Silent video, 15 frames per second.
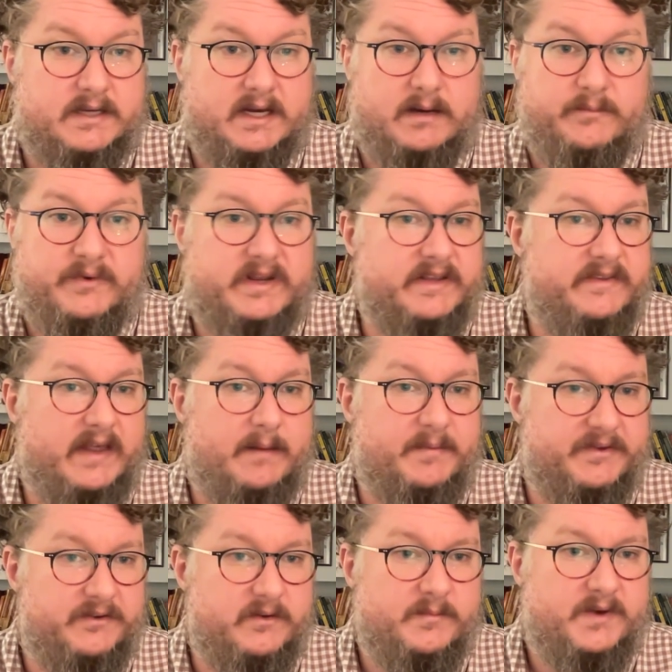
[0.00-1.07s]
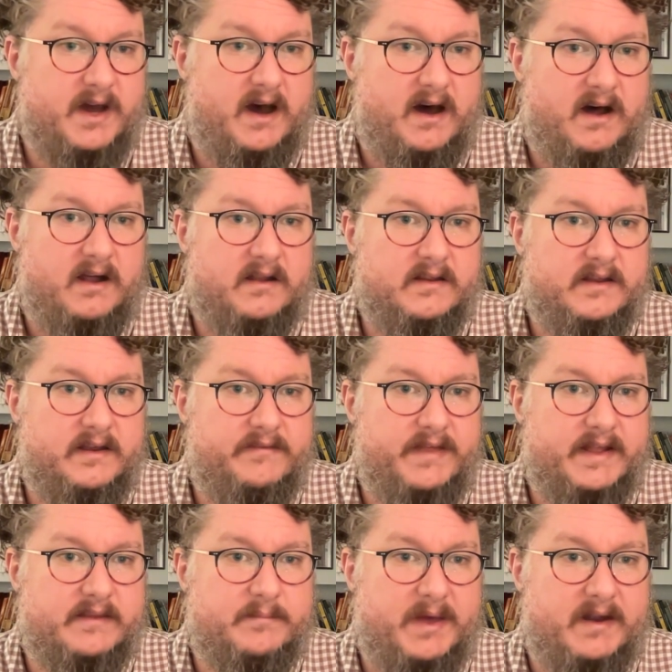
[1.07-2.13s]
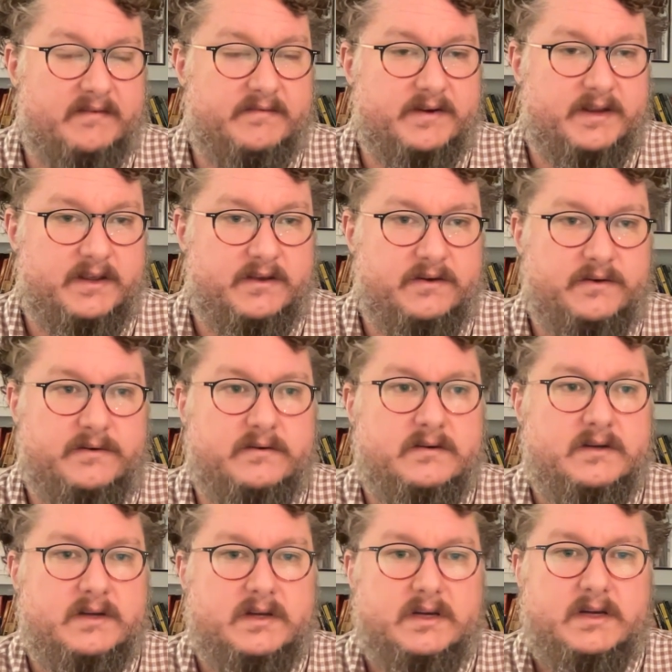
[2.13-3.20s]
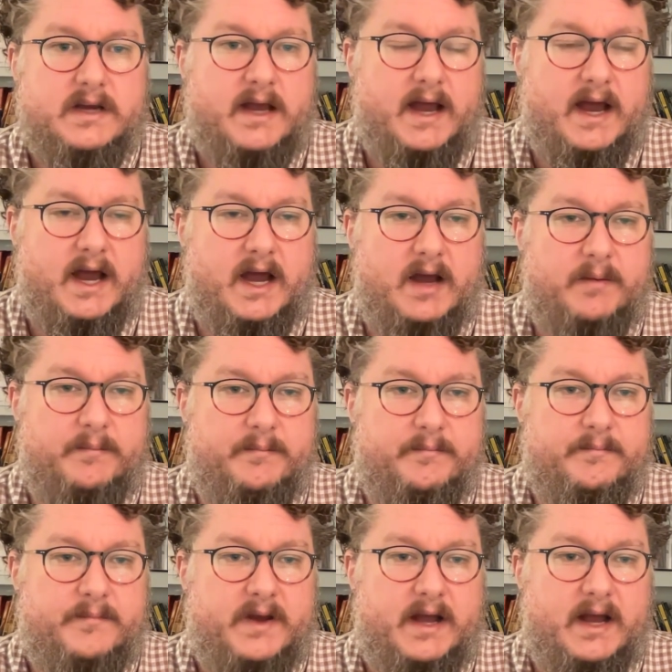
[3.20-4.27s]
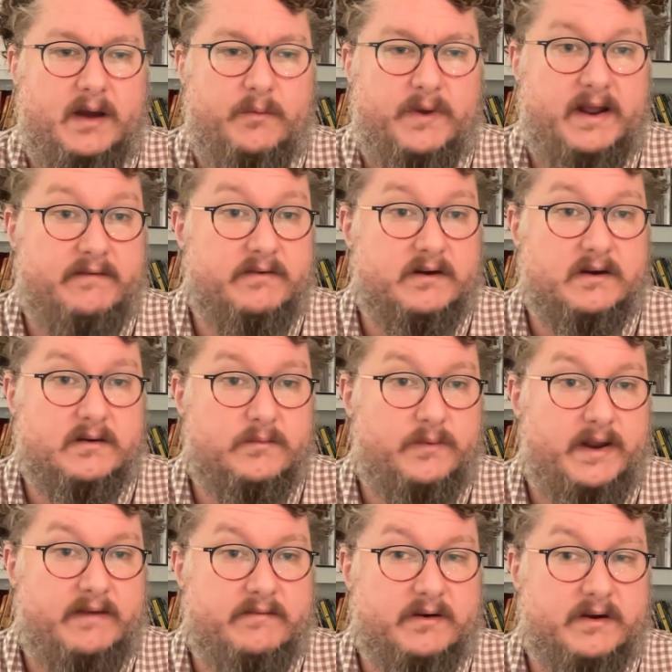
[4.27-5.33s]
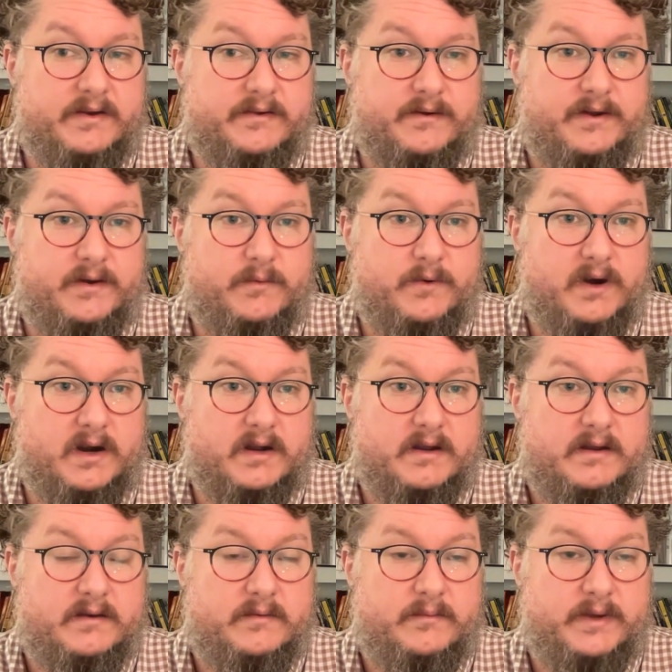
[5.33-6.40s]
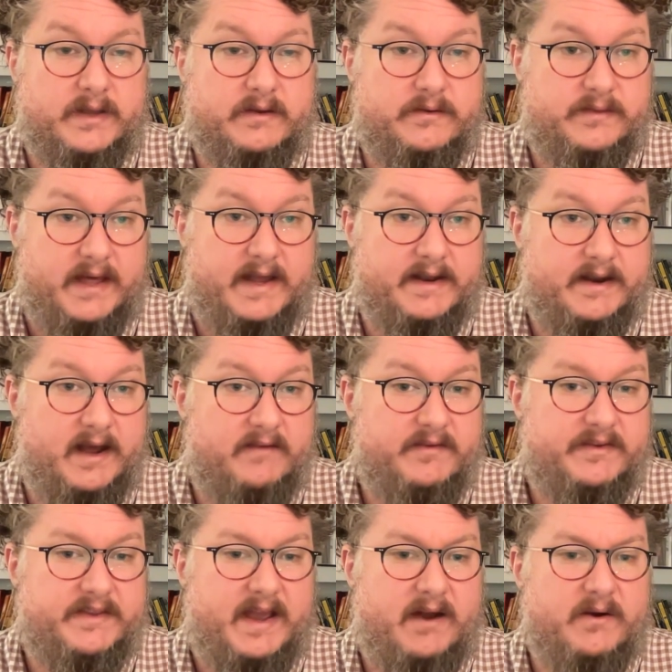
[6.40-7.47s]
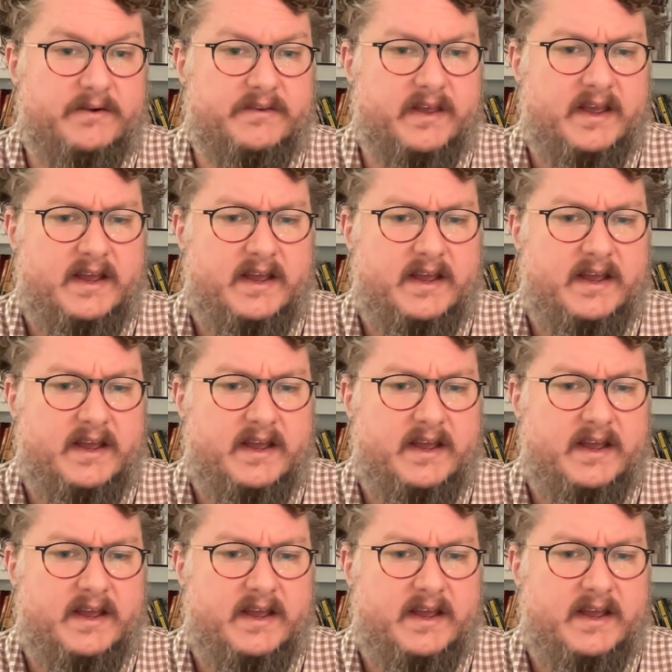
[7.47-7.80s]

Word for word: Um, we can set up a Zoom call if that's better for you. Um, uh, whatever whatever is going to work, we can do that in office hours.